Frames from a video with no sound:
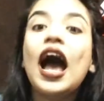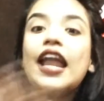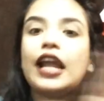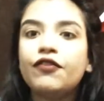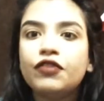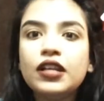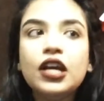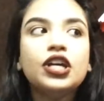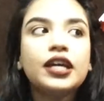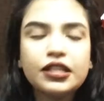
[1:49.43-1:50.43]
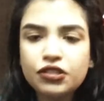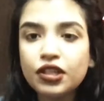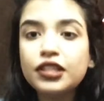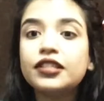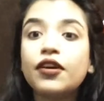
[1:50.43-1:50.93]
and I will
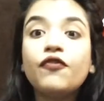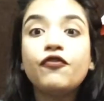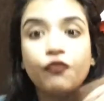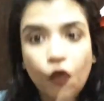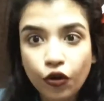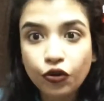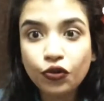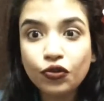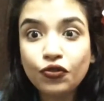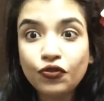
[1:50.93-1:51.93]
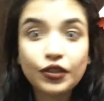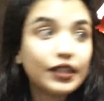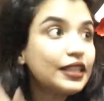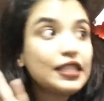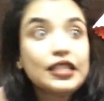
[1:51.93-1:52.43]
insert some photo with